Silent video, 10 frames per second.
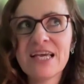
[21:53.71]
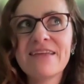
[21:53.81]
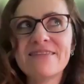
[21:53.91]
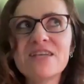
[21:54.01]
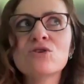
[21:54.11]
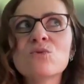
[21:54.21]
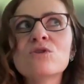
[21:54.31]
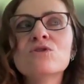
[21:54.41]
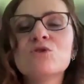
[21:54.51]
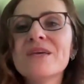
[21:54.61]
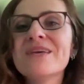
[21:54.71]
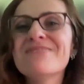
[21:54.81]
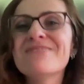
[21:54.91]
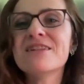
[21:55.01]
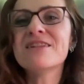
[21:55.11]
they don't want to be
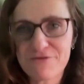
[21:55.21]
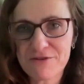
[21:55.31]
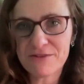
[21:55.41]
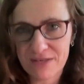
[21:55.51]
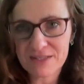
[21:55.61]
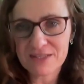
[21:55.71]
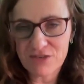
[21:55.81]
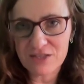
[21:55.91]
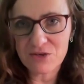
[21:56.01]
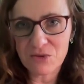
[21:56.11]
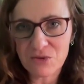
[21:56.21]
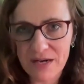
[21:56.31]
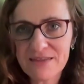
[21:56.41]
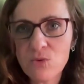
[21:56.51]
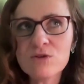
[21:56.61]
given everything straight away.
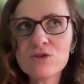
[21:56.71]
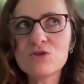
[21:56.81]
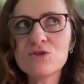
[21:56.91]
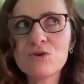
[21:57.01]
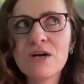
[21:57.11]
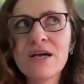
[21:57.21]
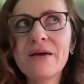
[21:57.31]
They want to